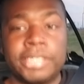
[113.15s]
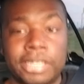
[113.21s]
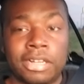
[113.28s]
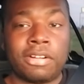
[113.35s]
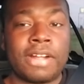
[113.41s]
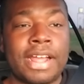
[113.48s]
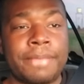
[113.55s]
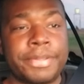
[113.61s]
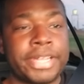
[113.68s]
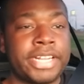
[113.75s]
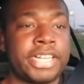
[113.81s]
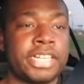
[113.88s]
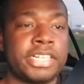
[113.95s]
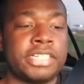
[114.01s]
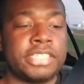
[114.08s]
grab a
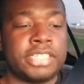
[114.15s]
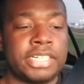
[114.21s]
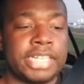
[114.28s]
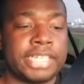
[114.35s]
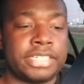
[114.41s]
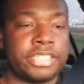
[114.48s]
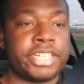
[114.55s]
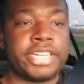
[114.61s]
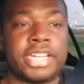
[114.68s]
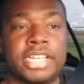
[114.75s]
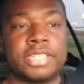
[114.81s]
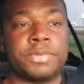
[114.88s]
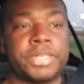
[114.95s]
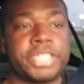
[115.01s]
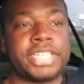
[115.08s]
gear, and she
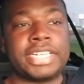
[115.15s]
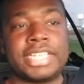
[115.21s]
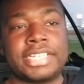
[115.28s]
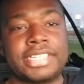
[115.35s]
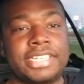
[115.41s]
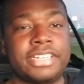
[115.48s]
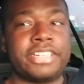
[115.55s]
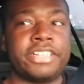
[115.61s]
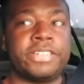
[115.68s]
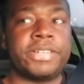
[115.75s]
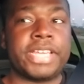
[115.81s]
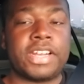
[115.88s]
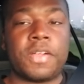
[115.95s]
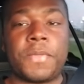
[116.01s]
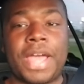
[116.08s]
does what she needs to do.
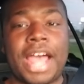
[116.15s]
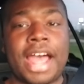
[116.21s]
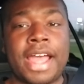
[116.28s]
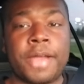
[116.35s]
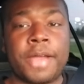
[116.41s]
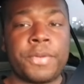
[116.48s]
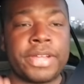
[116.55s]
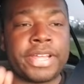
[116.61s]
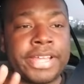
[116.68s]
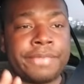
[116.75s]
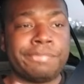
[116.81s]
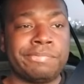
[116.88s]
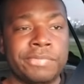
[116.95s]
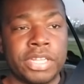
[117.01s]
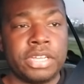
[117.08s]
Get on the highway.
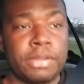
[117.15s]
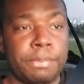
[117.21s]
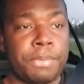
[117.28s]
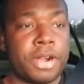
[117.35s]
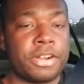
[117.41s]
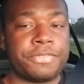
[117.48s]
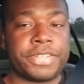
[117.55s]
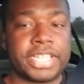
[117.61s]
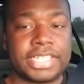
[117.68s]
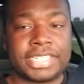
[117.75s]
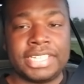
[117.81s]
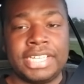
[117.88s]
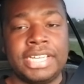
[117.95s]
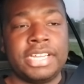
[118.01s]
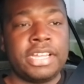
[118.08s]
Perfect.
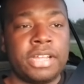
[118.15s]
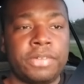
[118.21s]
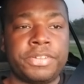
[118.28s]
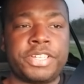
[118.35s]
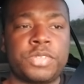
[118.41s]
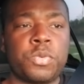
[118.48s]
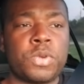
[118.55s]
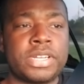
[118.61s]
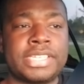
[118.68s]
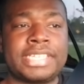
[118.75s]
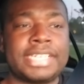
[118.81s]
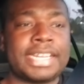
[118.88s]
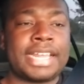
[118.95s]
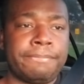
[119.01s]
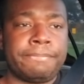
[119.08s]
We just want to
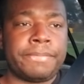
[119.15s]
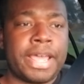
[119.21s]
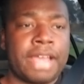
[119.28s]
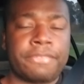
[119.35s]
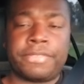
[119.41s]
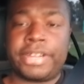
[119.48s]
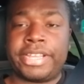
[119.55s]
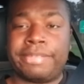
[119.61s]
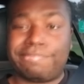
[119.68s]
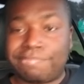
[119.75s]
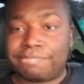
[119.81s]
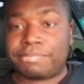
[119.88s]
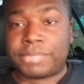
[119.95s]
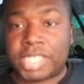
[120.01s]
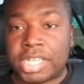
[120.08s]
see that every
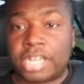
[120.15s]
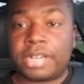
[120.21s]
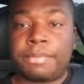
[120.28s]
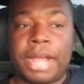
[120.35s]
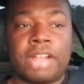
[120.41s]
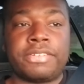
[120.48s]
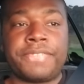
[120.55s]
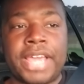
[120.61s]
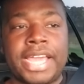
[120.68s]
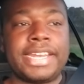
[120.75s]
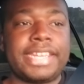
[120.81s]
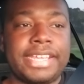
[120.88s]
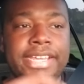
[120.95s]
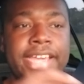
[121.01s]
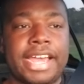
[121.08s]
certain amount of AD
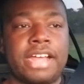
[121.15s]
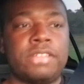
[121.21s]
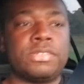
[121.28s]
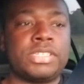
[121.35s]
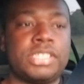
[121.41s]
counts